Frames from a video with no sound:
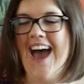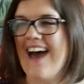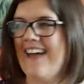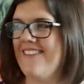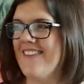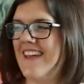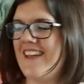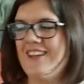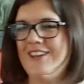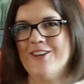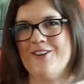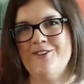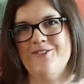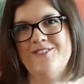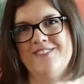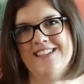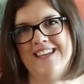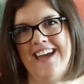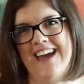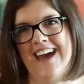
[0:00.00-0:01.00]
and they
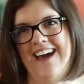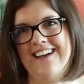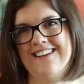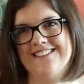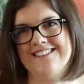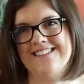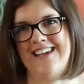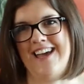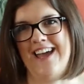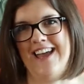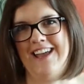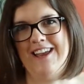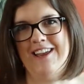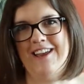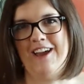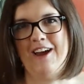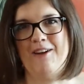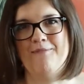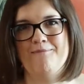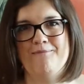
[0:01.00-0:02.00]
used it as
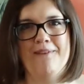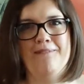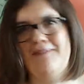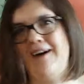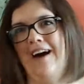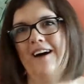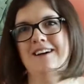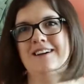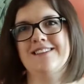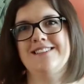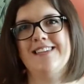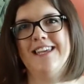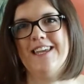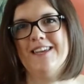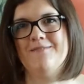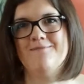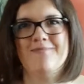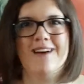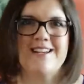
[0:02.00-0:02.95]
a team